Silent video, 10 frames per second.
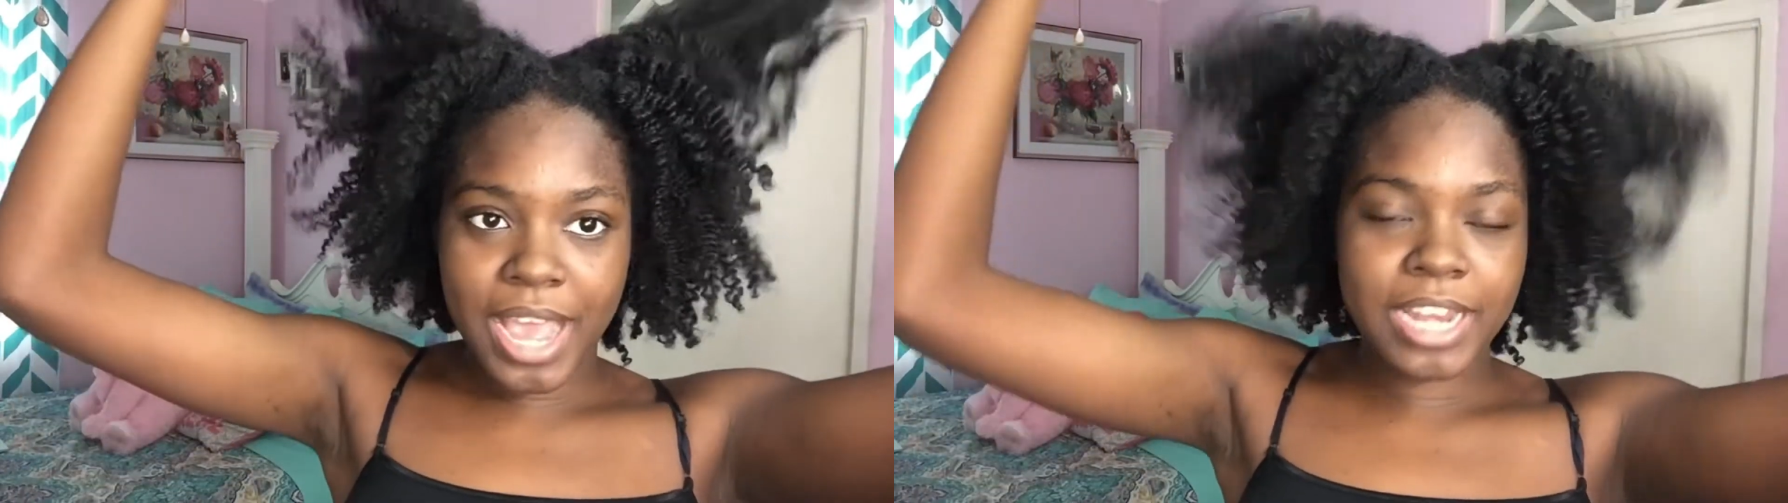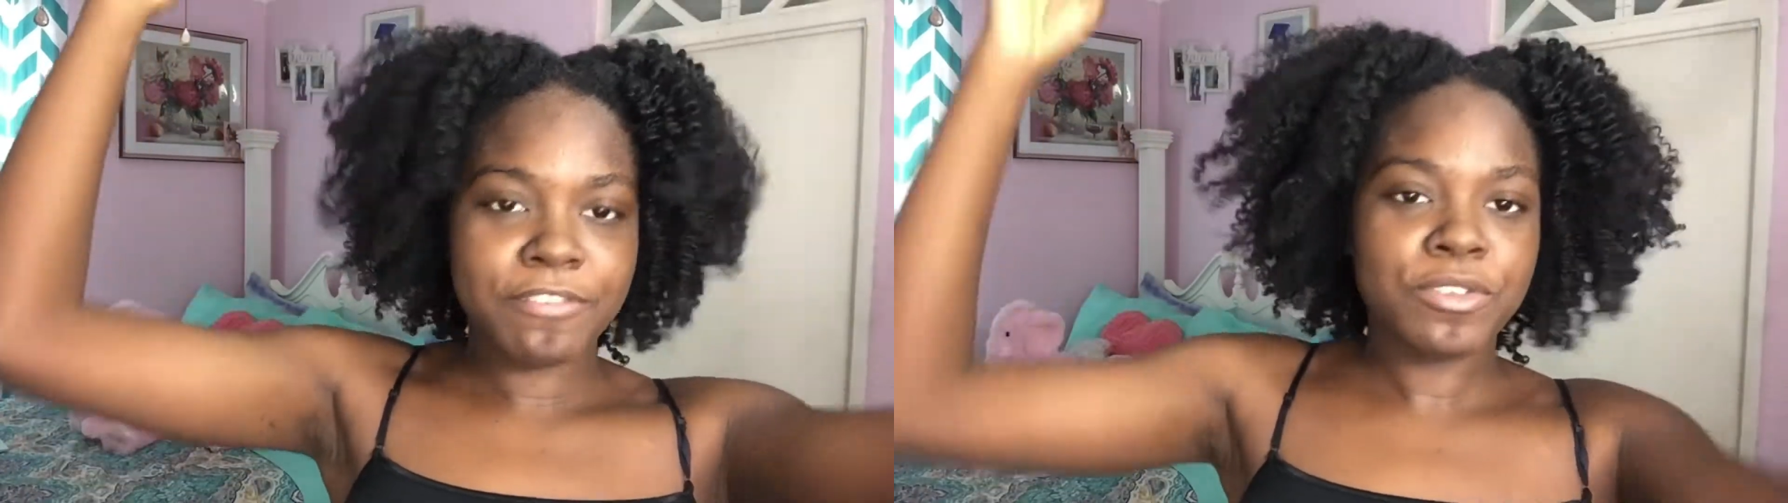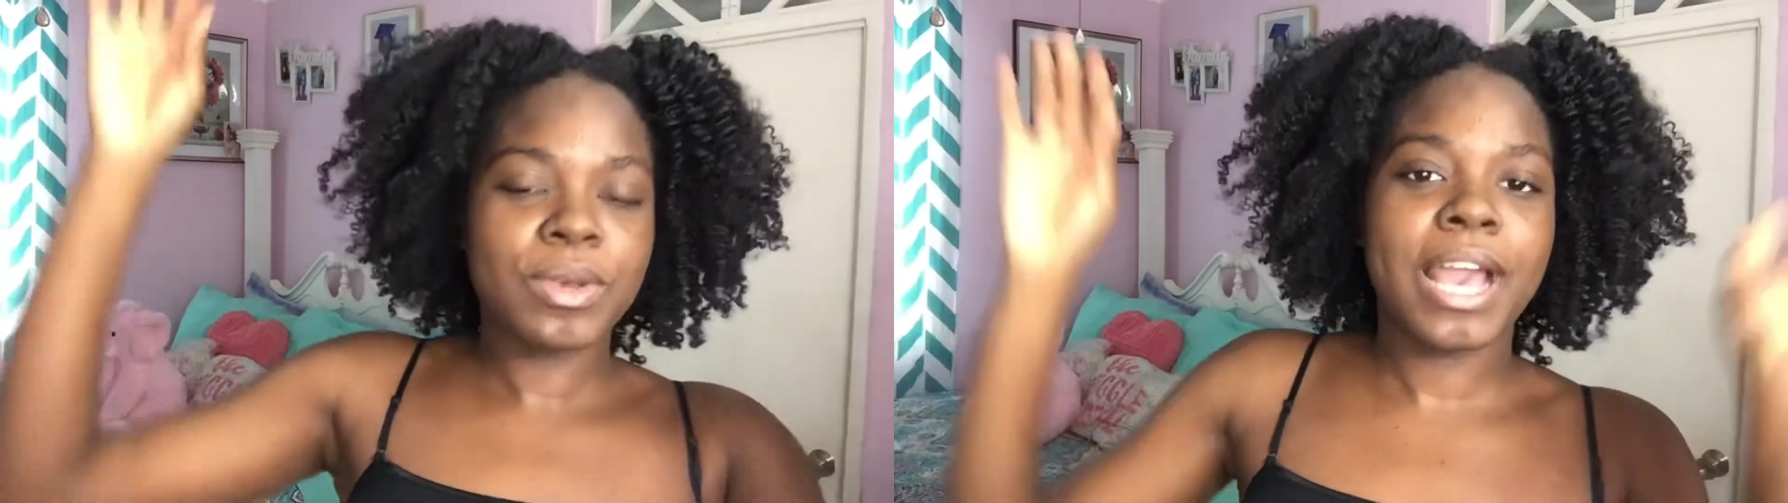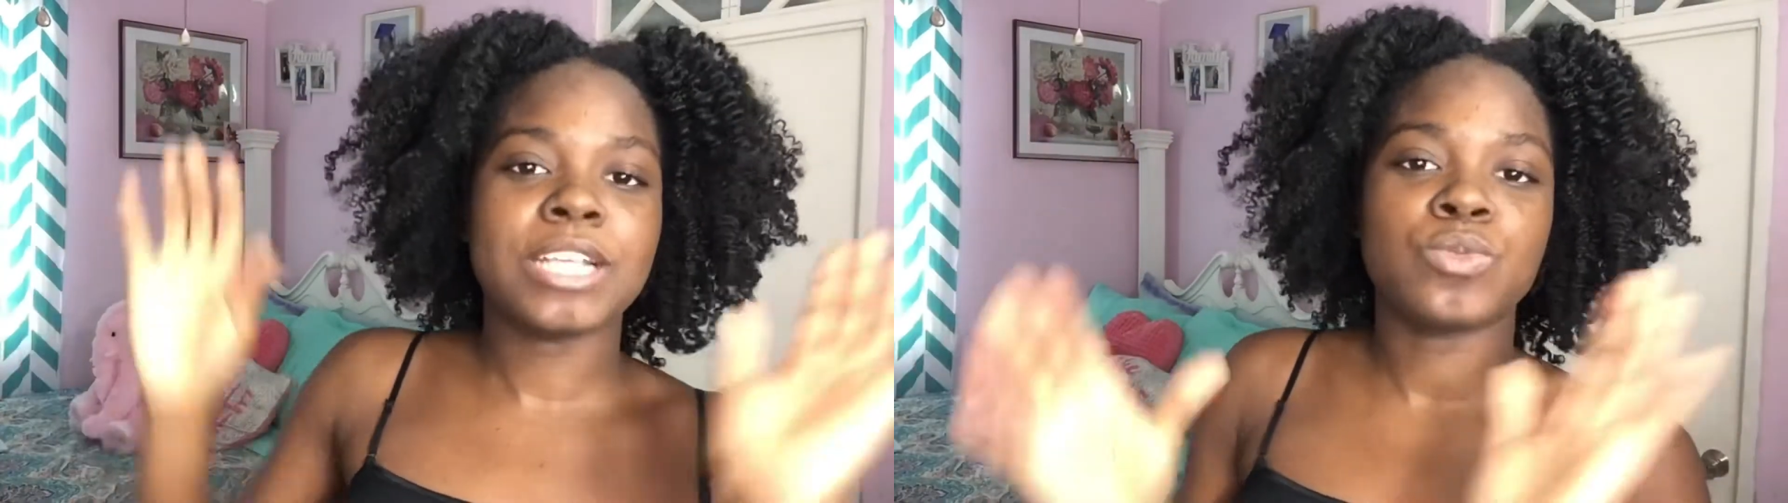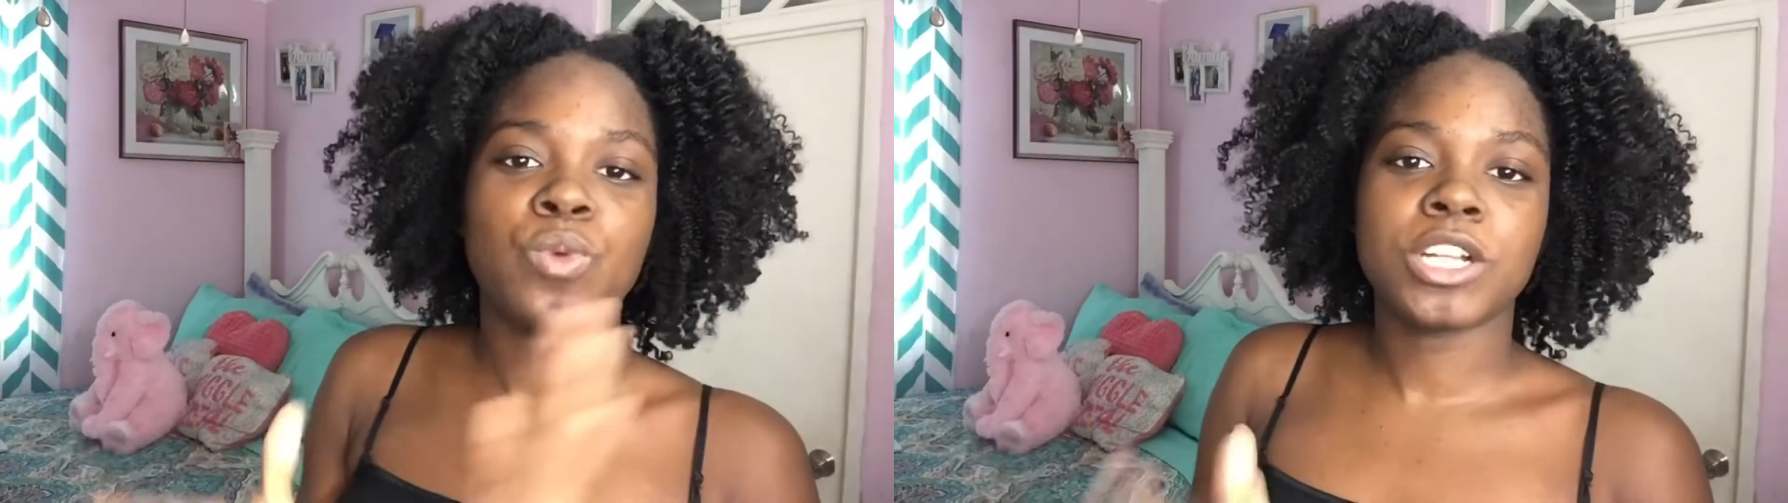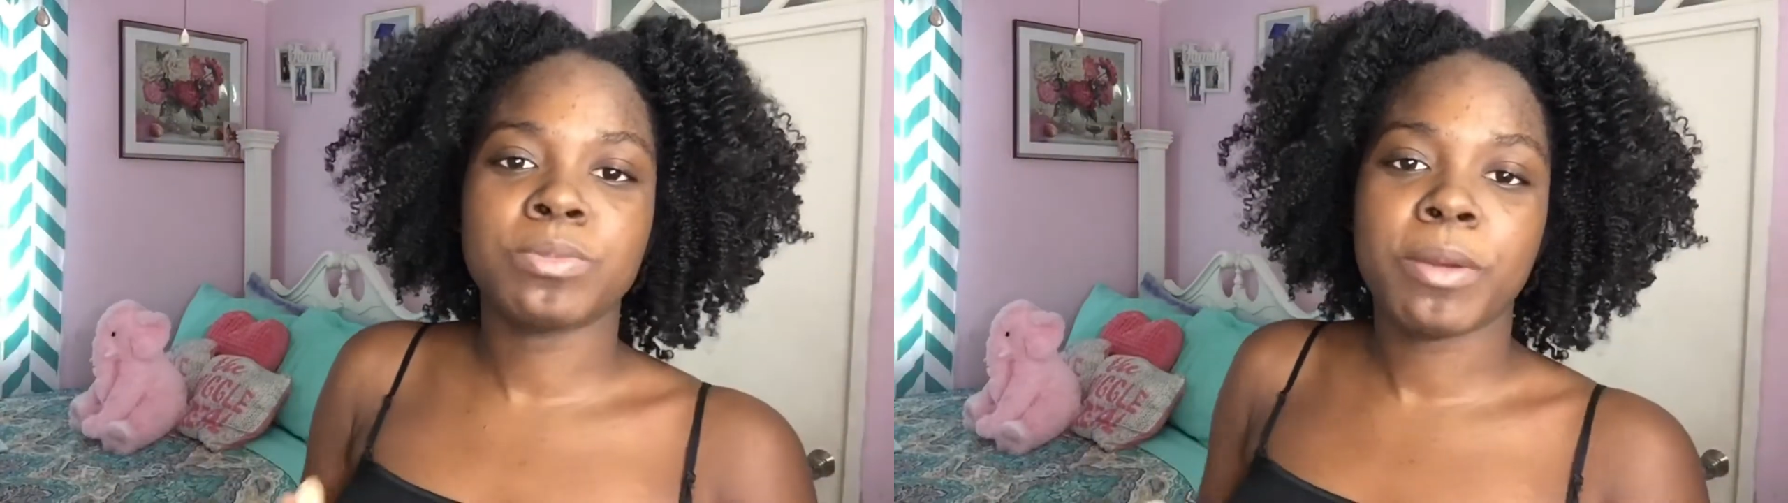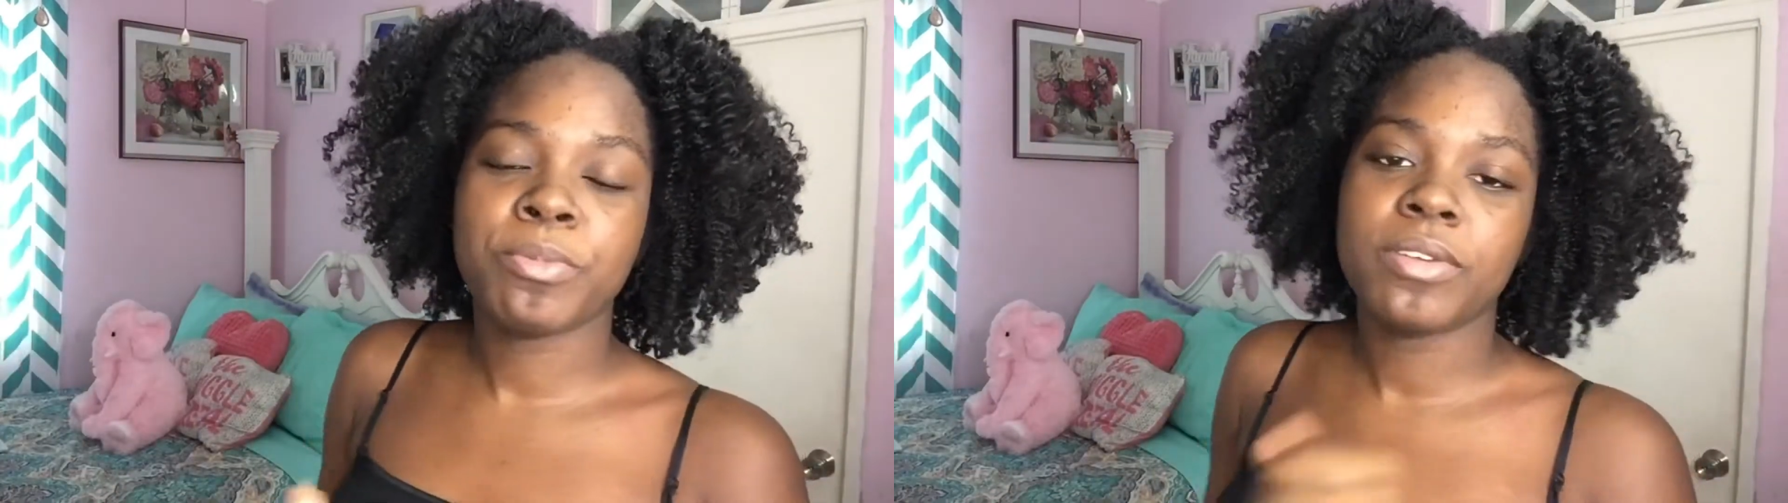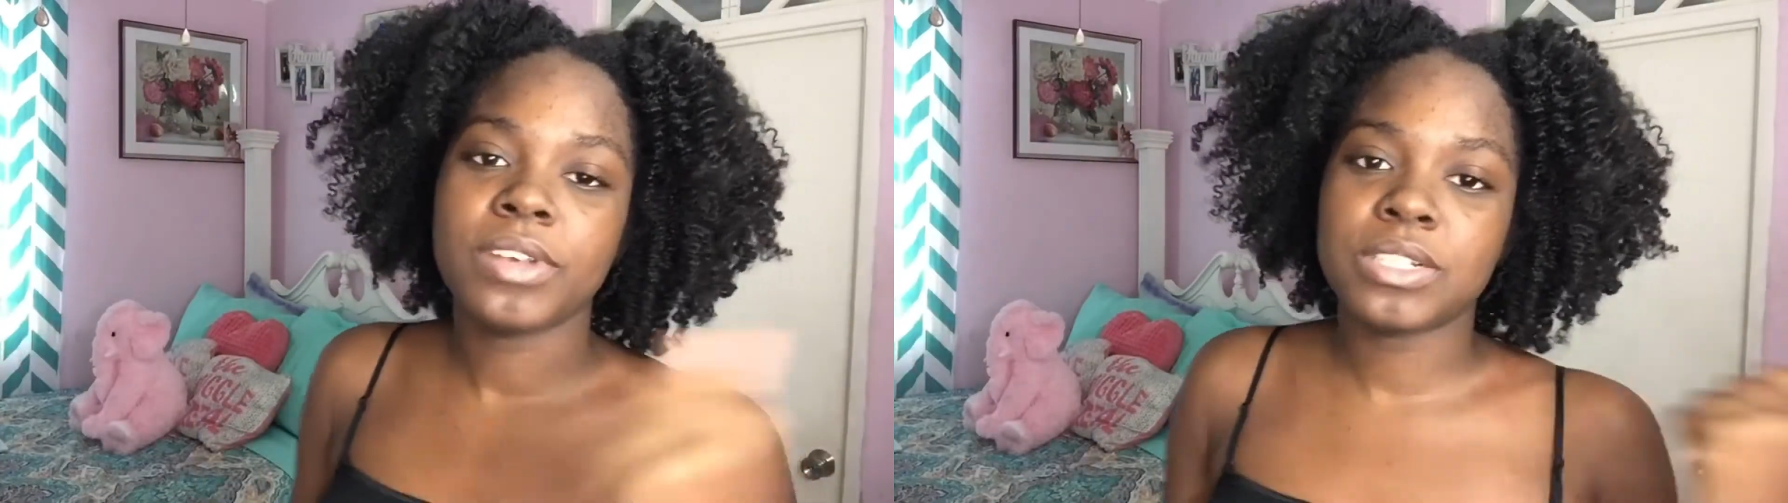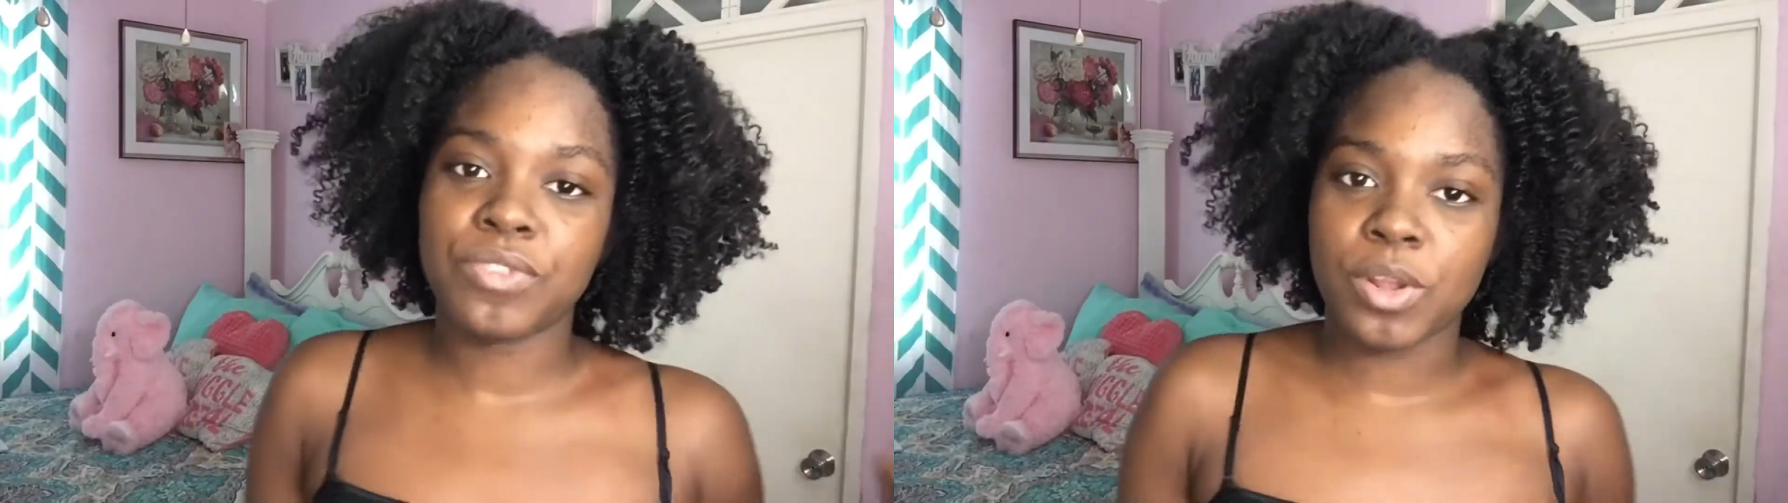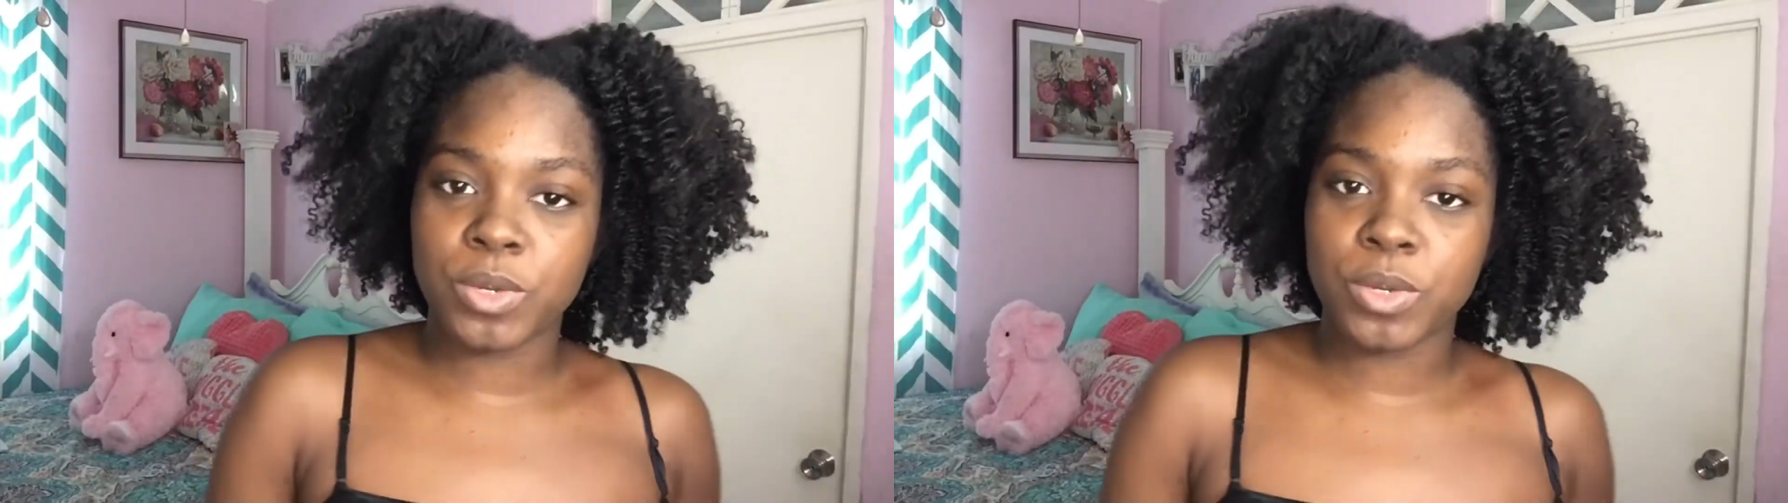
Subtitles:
and if you guys watch my previous video,